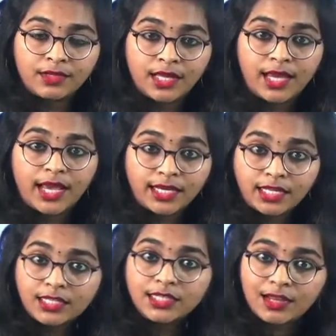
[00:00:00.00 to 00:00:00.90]
and here
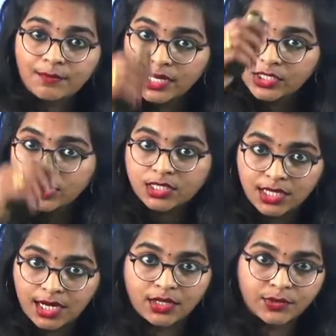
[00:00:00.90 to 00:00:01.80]
the temperature is
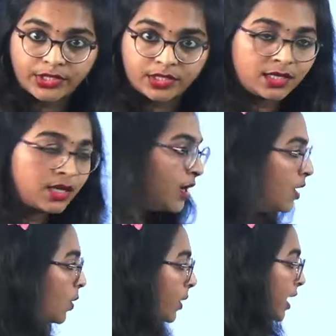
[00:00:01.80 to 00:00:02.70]
reduced,
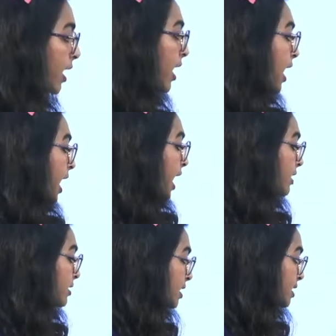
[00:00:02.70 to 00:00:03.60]
okay. And this